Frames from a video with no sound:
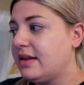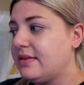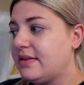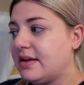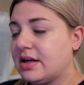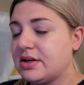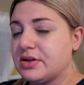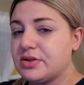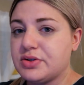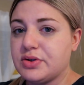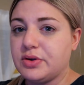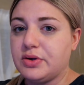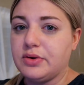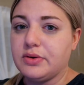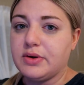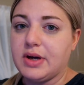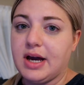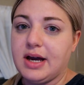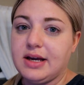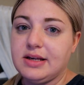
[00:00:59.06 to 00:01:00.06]
And then I'll show
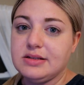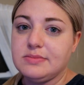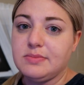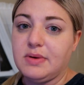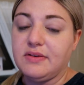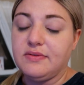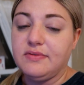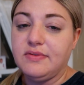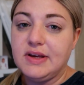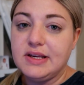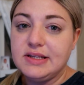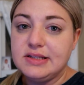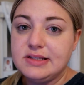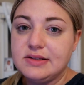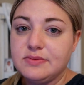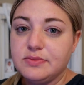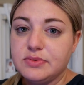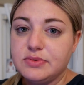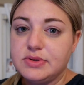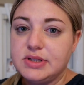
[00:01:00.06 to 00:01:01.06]
you guys my
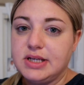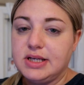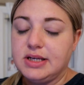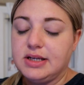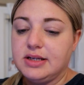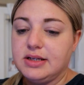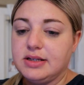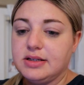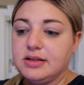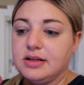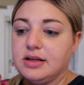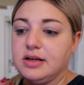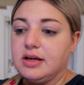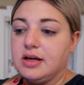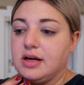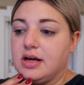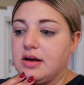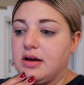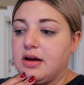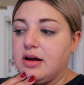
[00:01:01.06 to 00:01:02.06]
face routine.
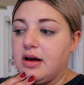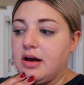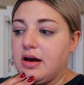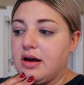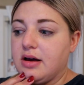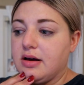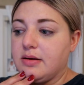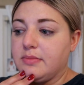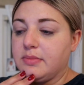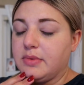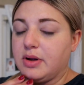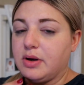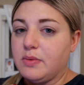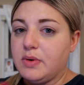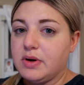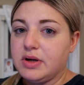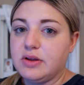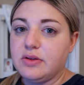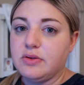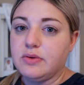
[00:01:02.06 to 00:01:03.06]
I'm
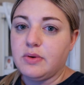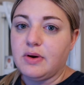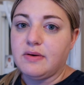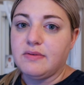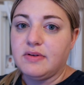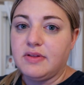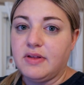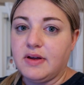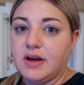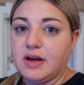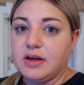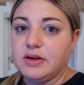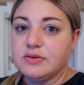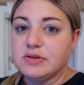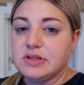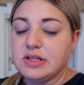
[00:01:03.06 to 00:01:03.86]
gonna walk you through everything I